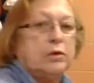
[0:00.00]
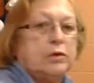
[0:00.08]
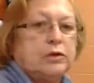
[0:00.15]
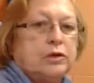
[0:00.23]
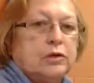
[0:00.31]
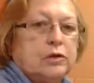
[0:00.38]

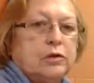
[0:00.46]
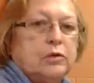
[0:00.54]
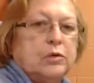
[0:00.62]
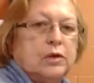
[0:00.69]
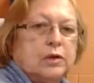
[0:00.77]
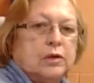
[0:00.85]
do
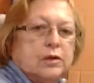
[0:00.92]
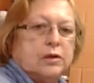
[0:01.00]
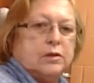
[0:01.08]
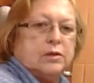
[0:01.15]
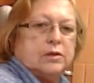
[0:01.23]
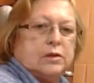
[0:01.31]

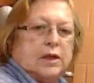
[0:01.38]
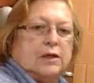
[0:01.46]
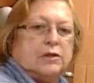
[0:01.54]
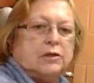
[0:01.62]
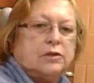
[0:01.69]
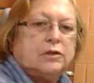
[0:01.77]

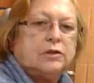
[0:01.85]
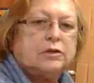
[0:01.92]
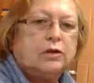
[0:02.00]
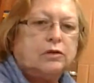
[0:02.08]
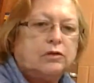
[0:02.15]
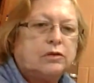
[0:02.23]

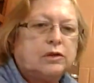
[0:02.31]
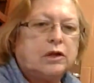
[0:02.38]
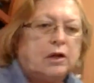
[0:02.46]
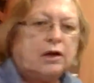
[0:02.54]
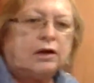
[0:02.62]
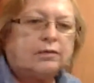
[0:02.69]
circle
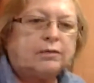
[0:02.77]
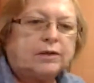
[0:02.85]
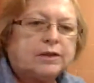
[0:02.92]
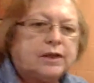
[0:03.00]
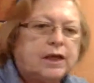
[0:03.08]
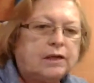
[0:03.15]
time.
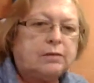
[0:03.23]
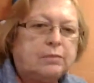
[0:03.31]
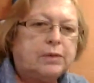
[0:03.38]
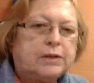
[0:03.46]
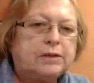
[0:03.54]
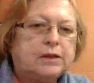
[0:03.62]
Let's get it
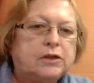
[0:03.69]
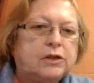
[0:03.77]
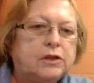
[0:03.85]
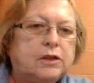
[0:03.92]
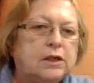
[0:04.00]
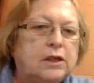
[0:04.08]

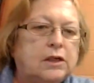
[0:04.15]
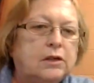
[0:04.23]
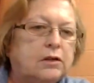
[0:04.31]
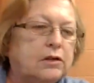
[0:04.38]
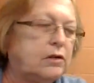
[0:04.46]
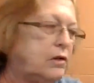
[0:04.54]
positioned here.